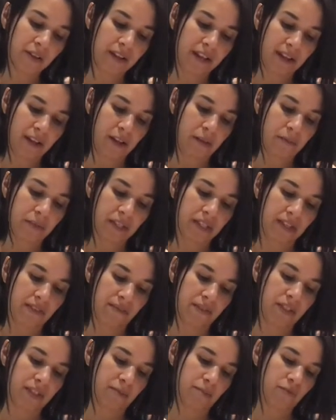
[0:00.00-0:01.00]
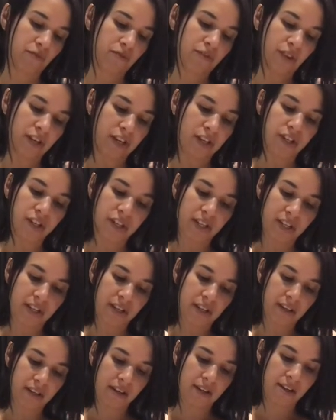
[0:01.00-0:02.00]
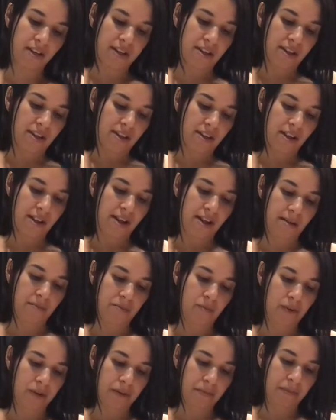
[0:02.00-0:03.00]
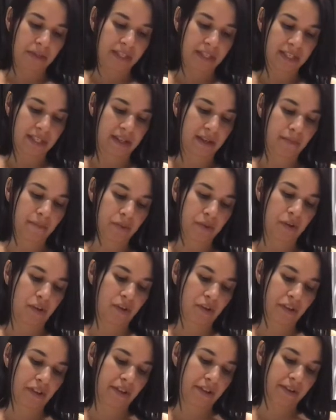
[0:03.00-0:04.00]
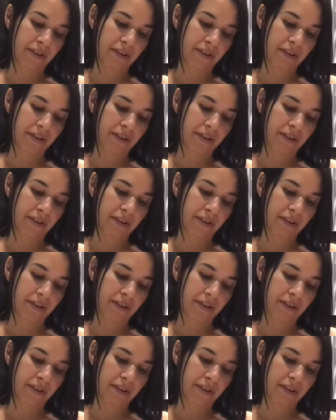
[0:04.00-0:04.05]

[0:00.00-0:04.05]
It helps give some friction when I'm mincing up the garlic.